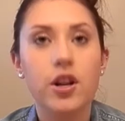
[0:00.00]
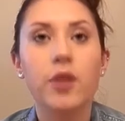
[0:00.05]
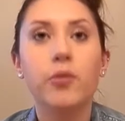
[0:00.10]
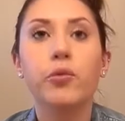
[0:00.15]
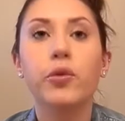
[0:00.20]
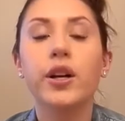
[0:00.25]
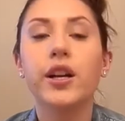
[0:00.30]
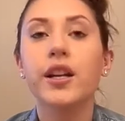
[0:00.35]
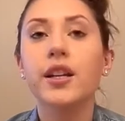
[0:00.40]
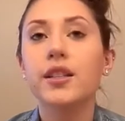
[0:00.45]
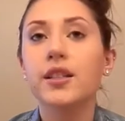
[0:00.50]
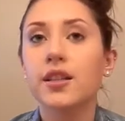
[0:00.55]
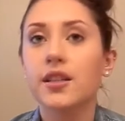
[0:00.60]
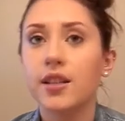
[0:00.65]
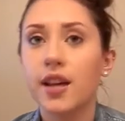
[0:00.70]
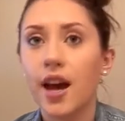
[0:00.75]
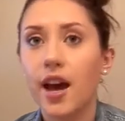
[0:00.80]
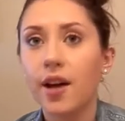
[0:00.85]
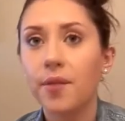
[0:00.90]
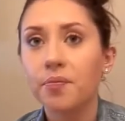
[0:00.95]
I'm wearing it
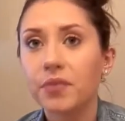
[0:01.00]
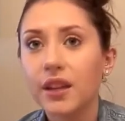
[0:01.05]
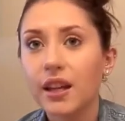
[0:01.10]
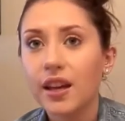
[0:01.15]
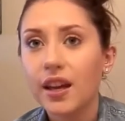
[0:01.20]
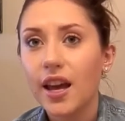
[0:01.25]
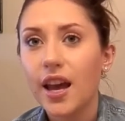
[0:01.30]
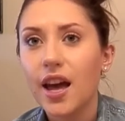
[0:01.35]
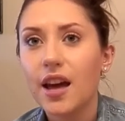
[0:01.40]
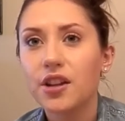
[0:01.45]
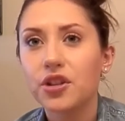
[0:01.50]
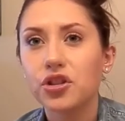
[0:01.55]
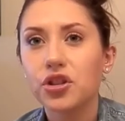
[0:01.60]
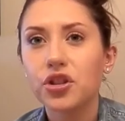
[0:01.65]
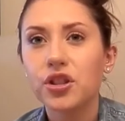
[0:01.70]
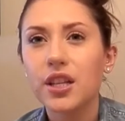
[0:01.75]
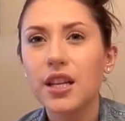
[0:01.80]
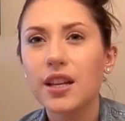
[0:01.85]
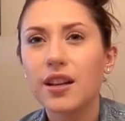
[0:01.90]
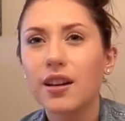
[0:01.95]
today, and it's
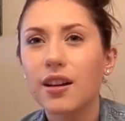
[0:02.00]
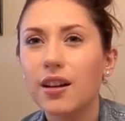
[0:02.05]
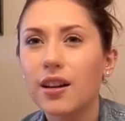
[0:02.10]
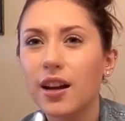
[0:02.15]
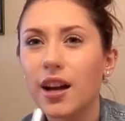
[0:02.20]
just like,